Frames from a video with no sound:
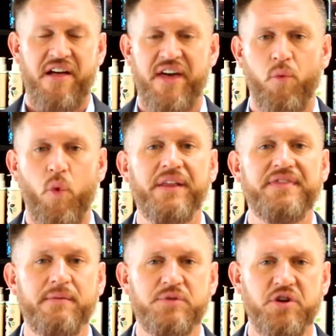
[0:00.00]
they
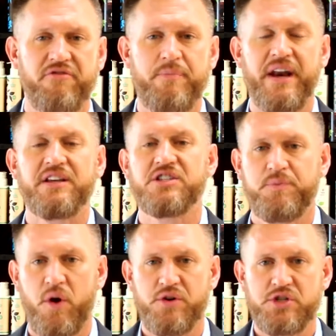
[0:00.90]
want them to have been
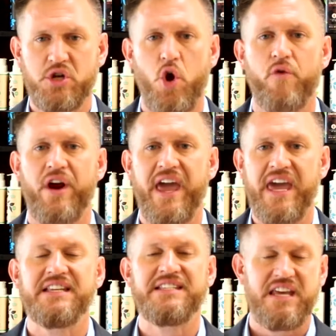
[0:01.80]
exposed to over
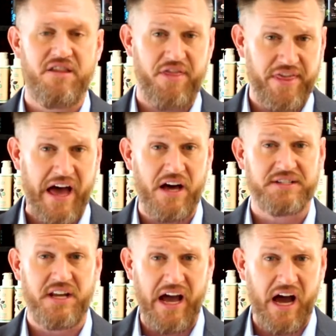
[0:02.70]

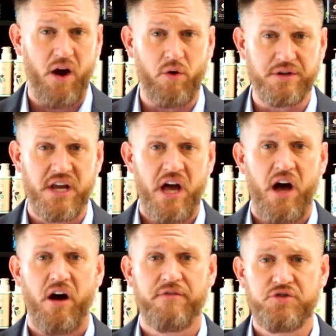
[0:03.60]
18,000 hours
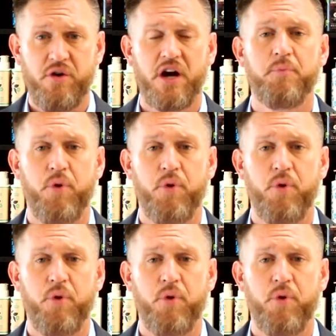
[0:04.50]
of drug